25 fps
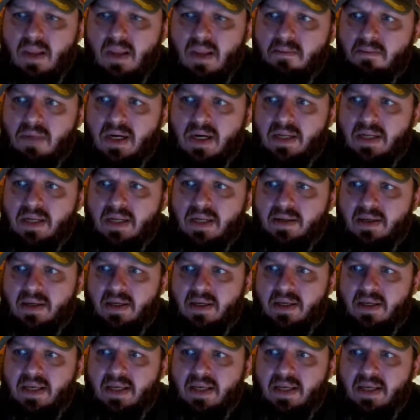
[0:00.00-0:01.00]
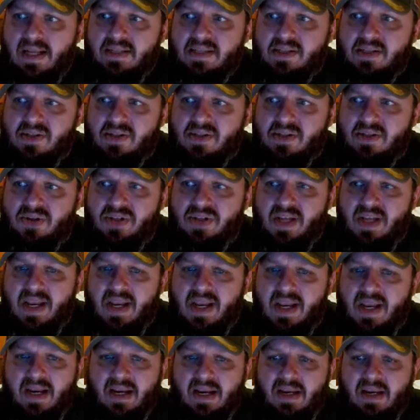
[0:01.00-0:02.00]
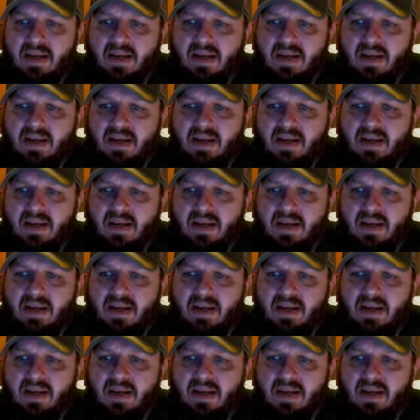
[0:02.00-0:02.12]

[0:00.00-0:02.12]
but in essence, you're saying